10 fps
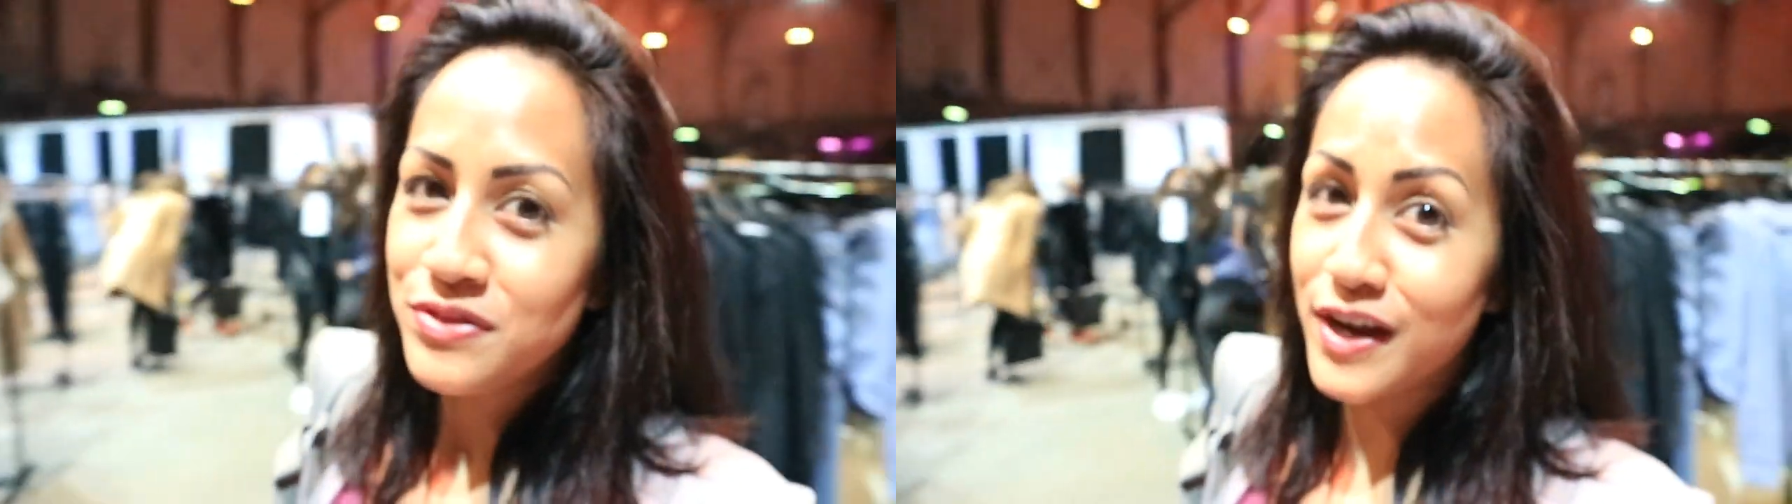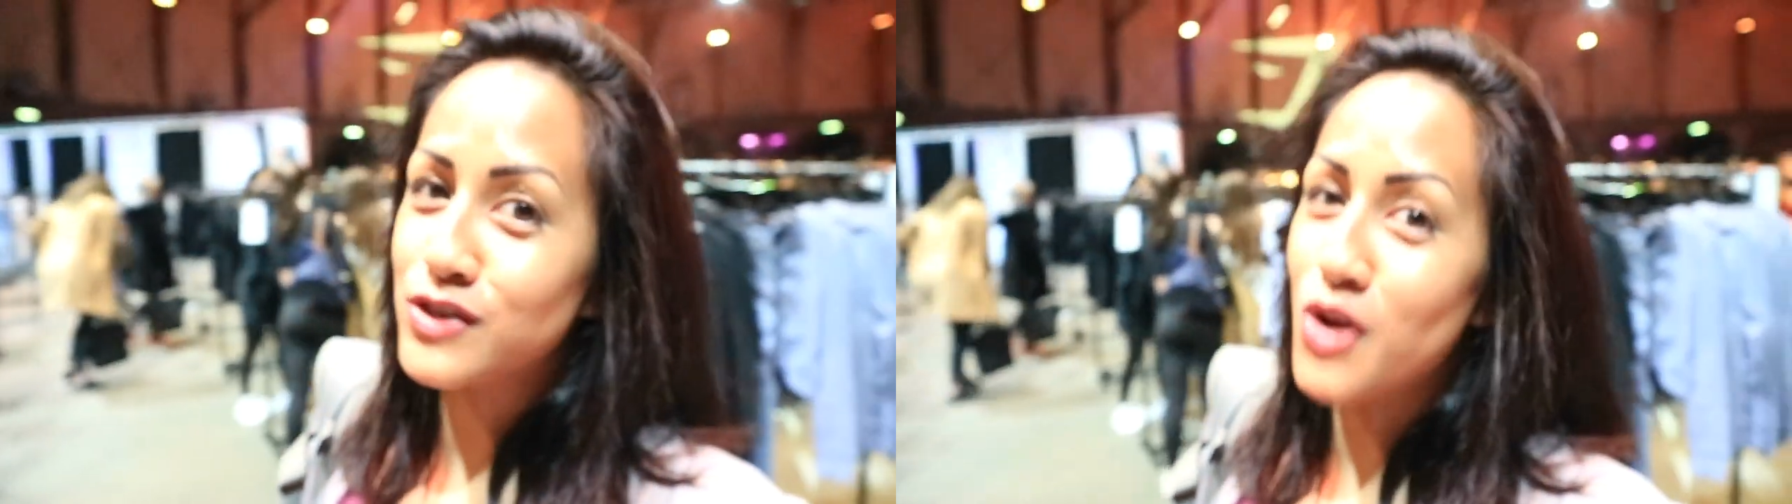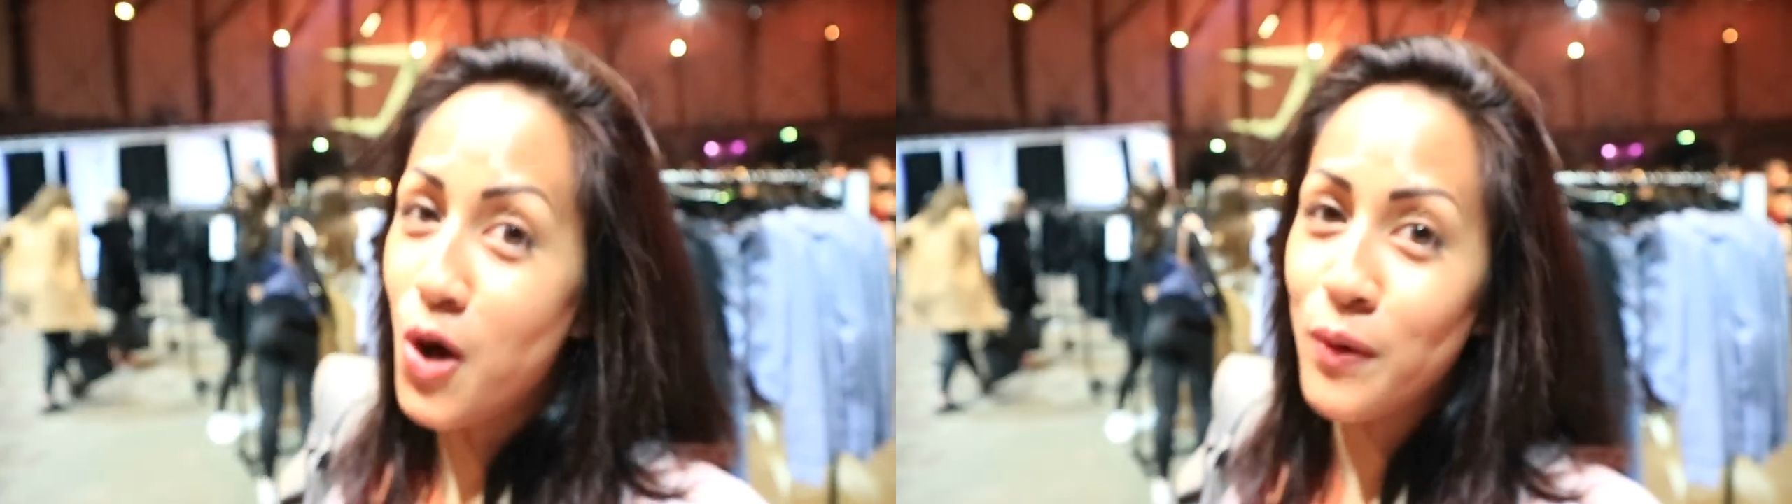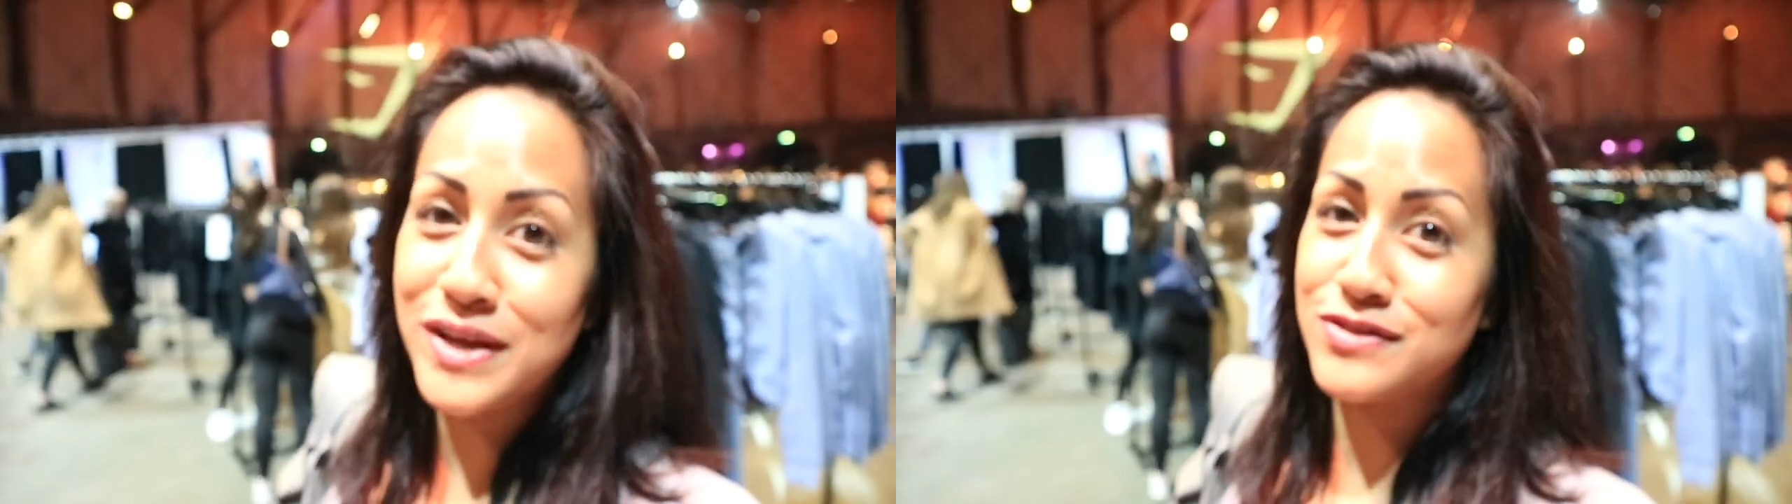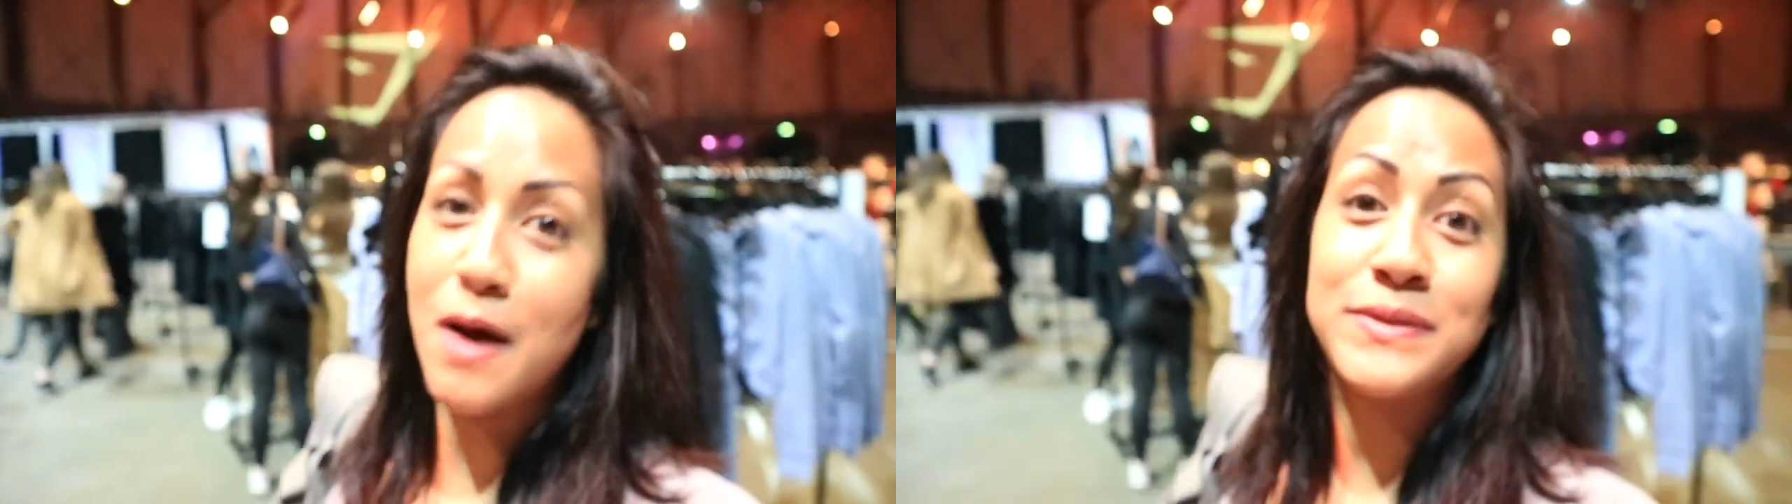there's
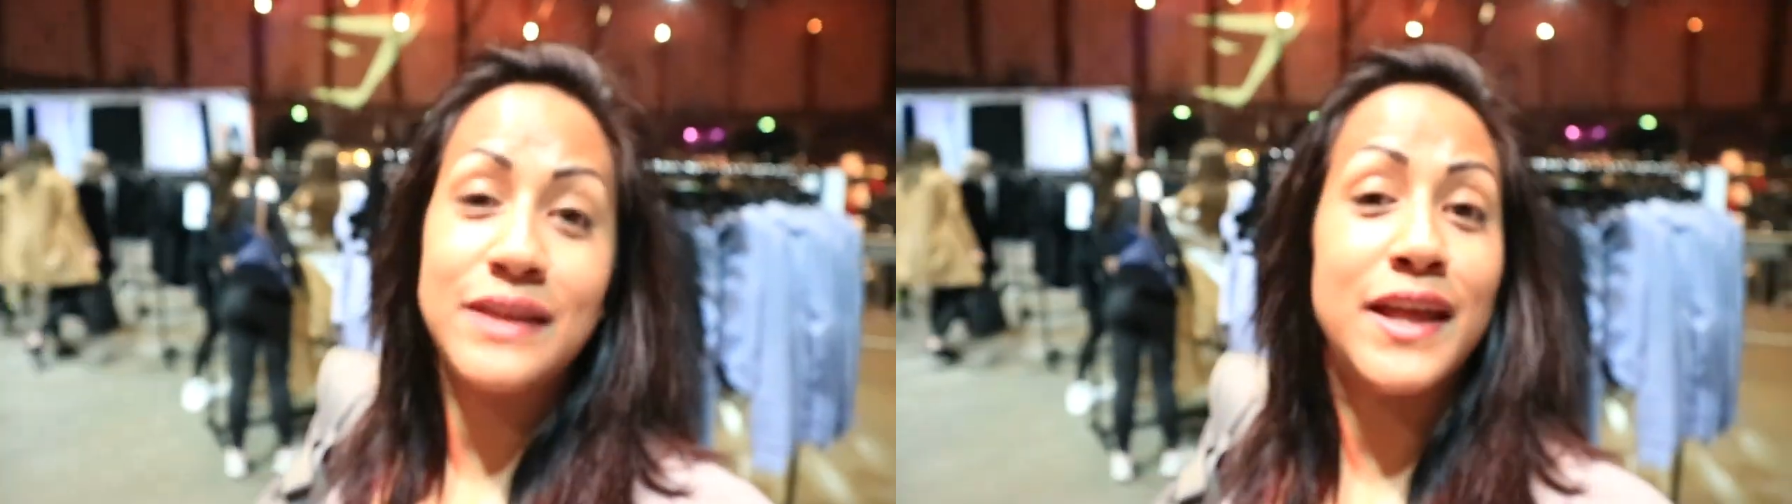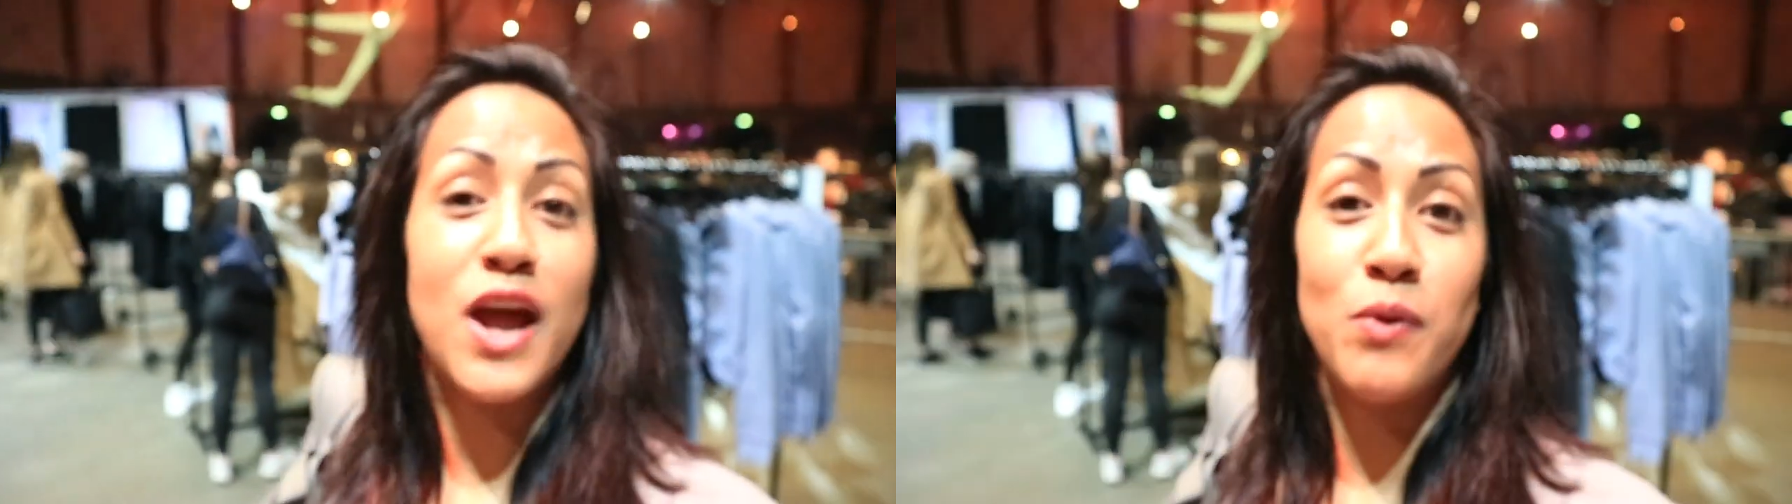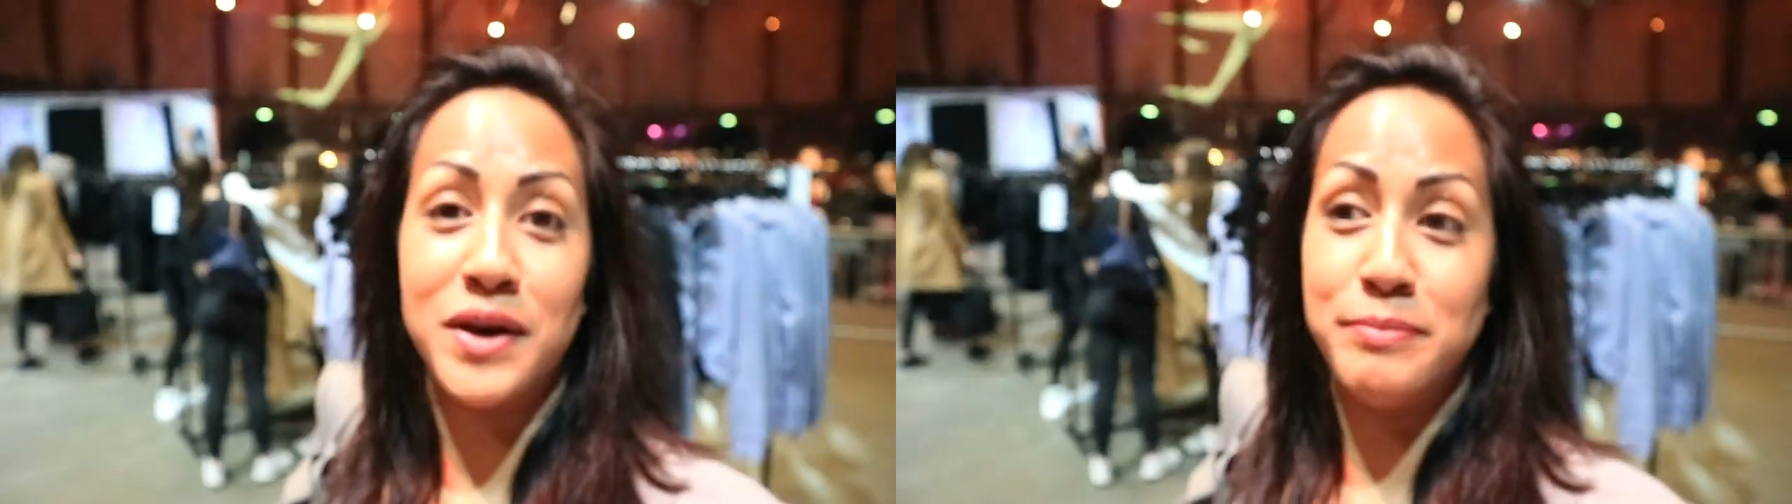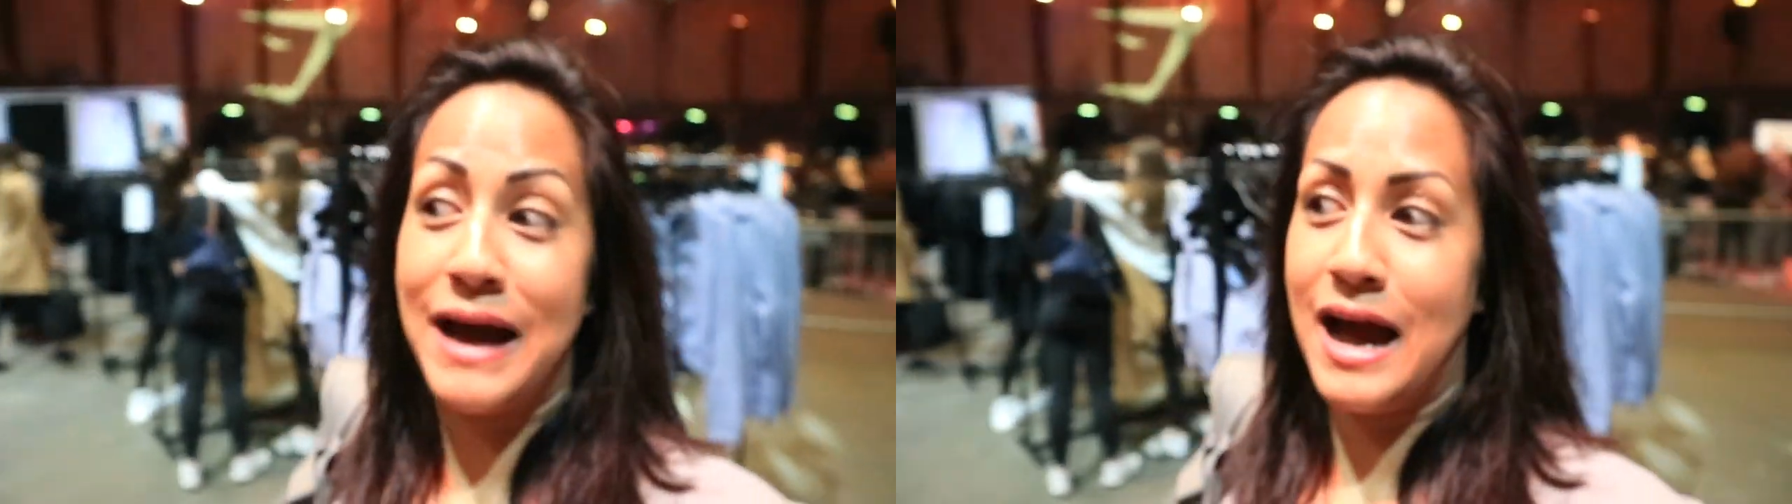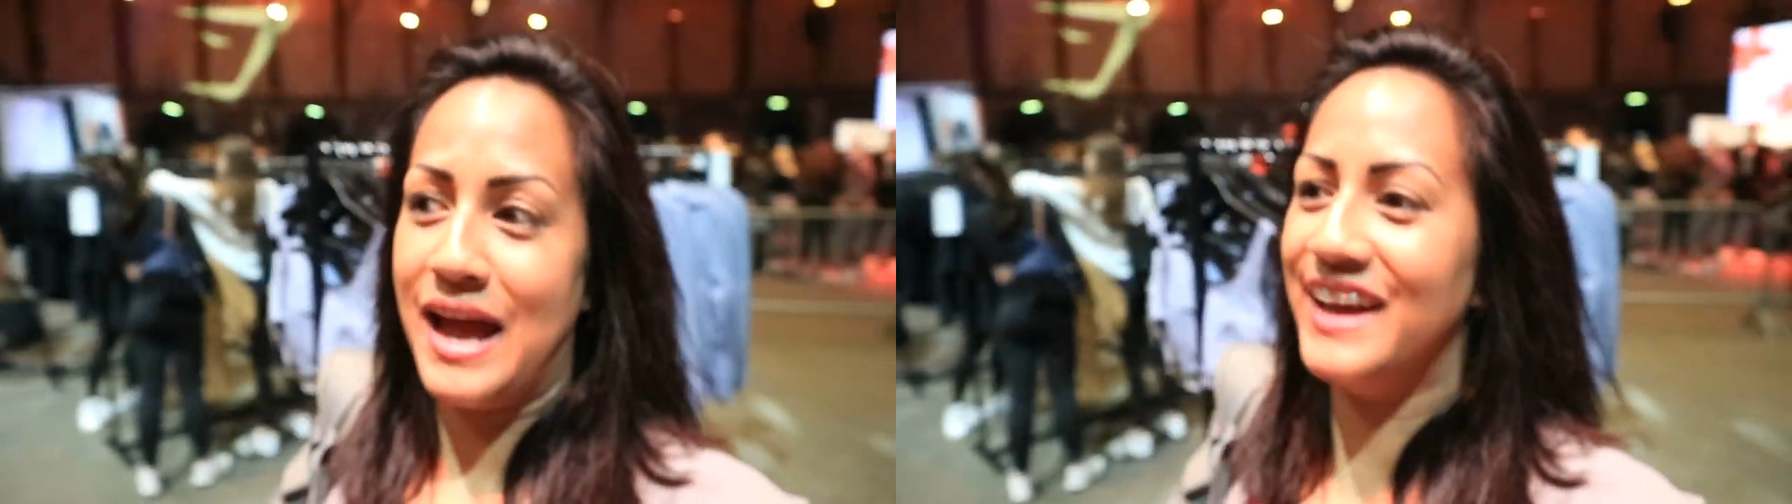always something that I want to
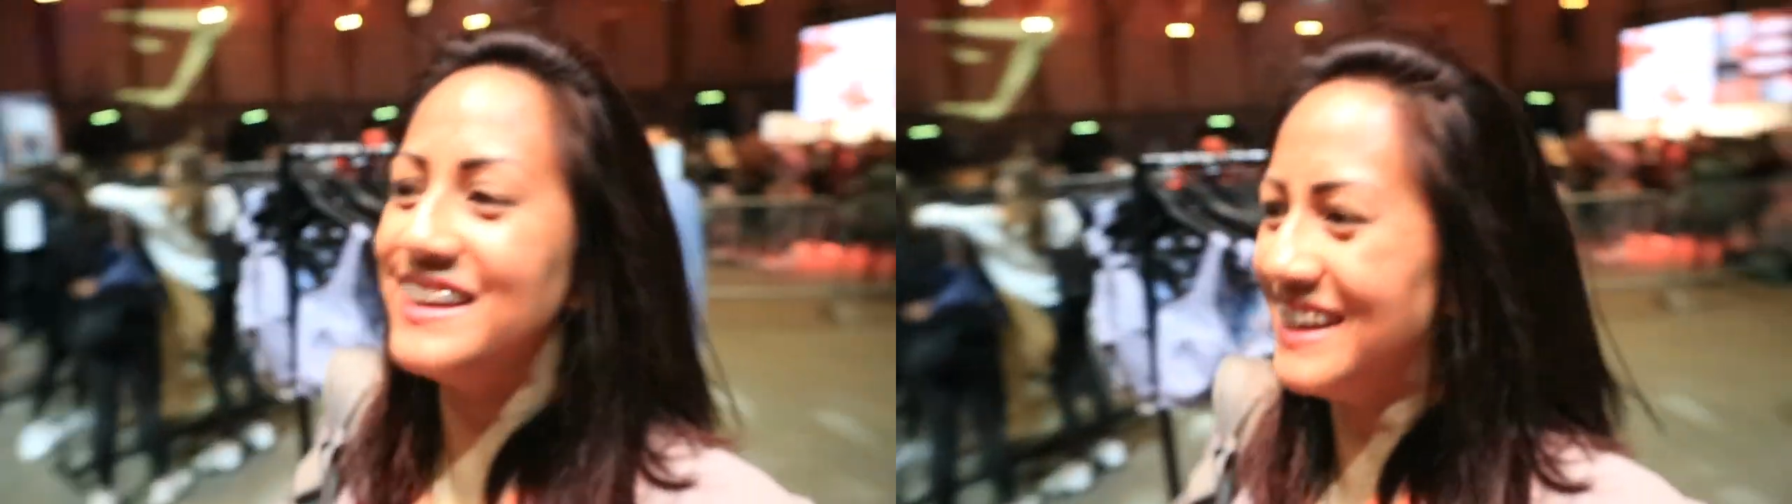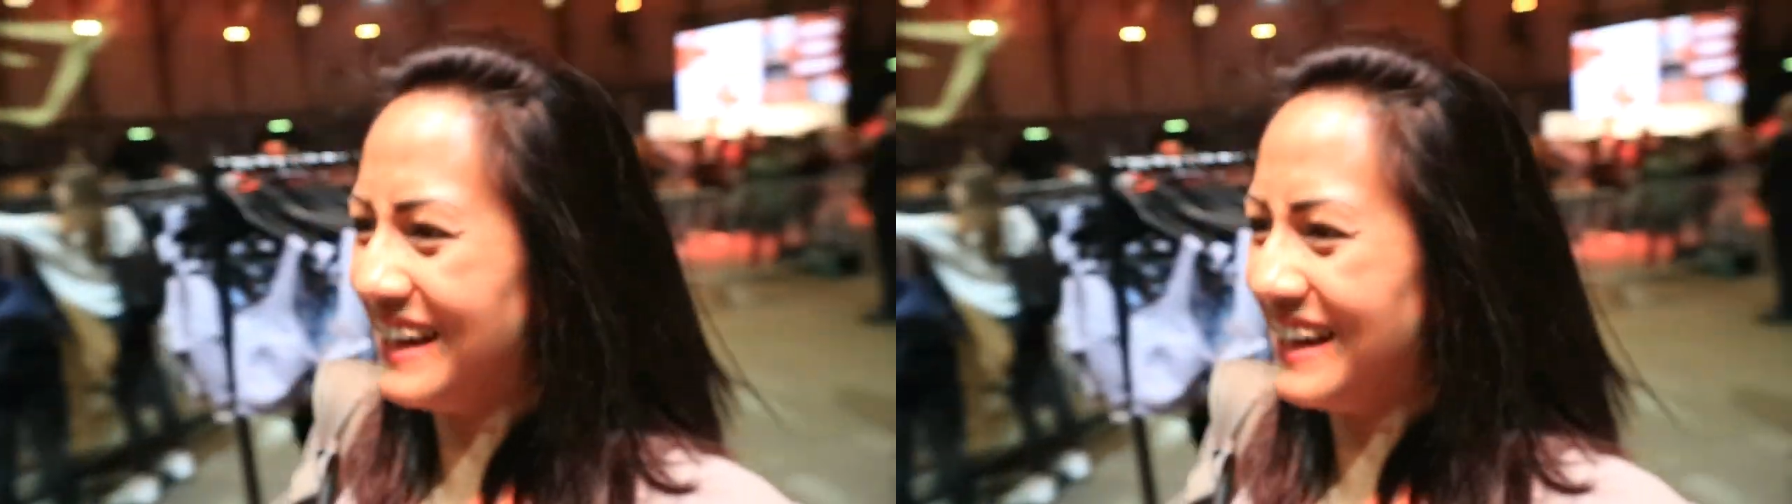buy.